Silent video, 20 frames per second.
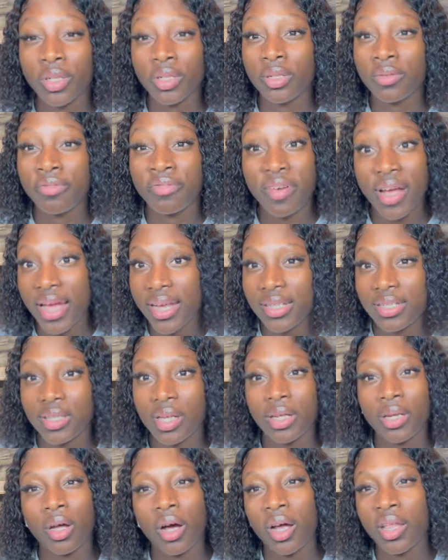the Pfizer
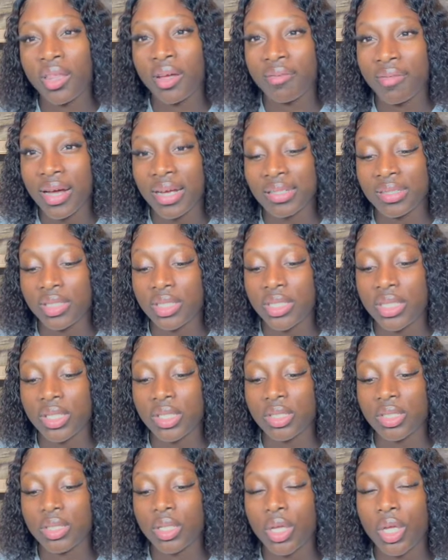and the other
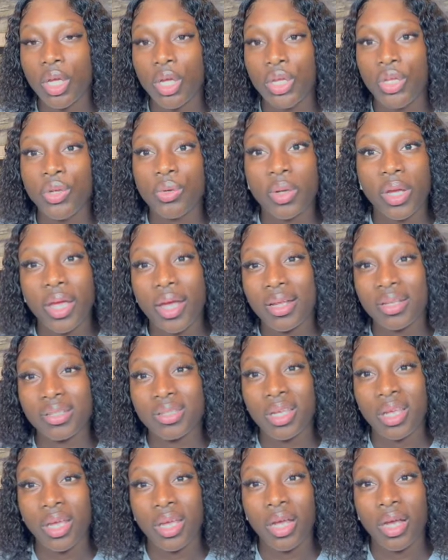vaccines, you can
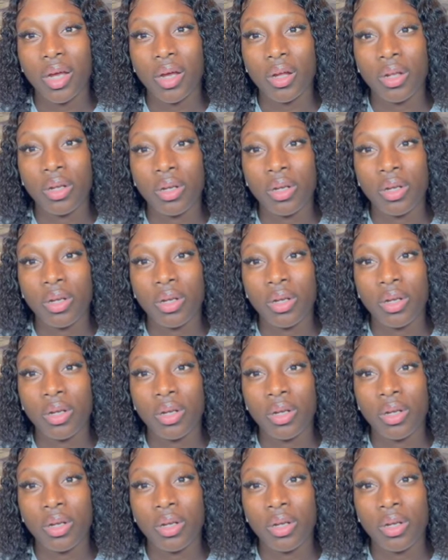take,